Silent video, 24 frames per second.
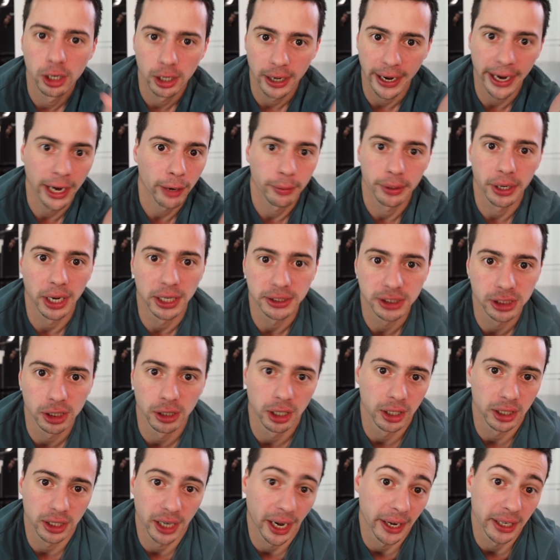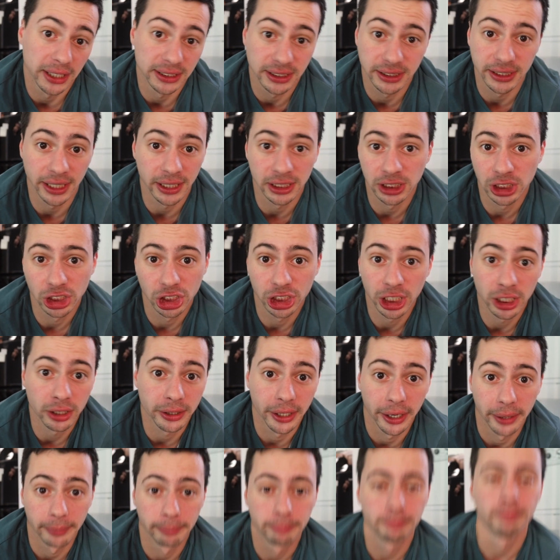area to kind of sit and chill
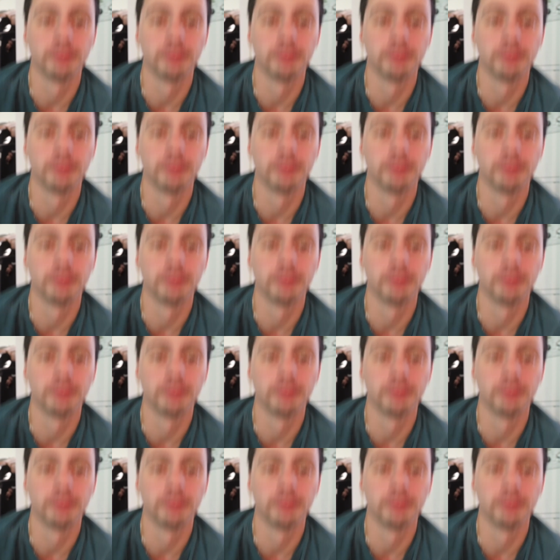in.